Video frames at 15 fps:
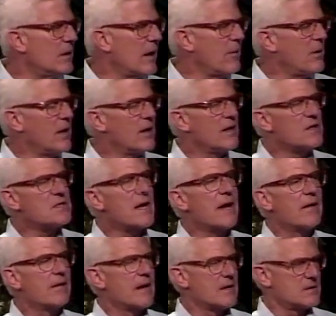I mean, this
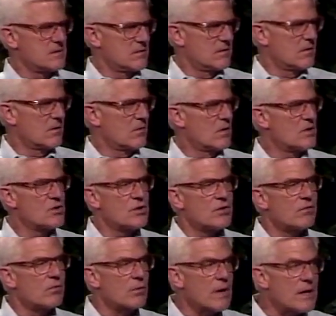kind of gets to the question
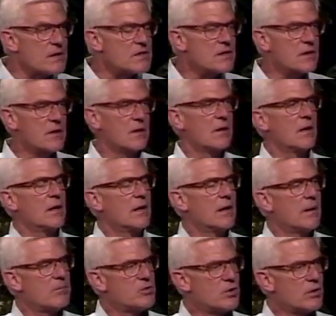of risk and
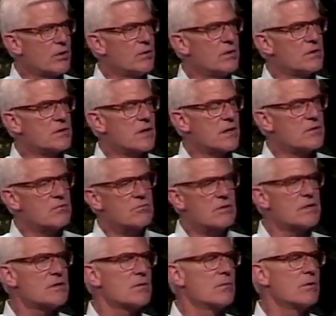I'm mm-hmm. sure you discuss
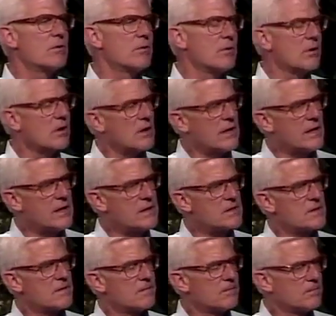risk with your clients.
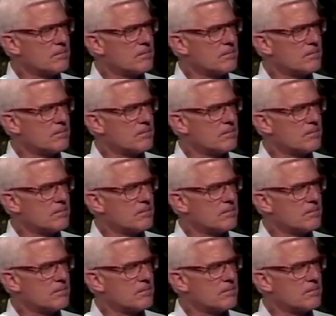Well,